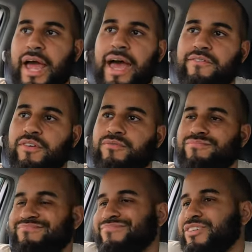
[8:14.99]
I
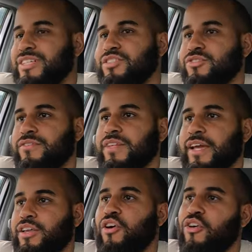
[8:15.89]
haven't really driven
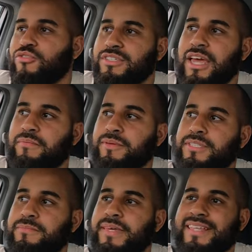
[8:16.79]
like an Autozam,
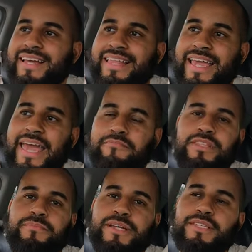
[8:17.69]
but to me, like that
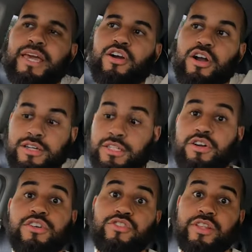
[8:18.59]
can't be the best K car because
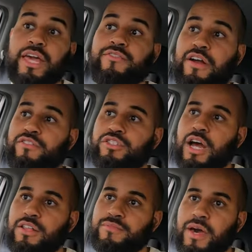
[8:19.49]
this car is only
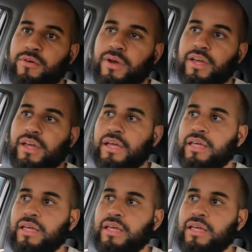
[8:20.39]
$8,500 by the way.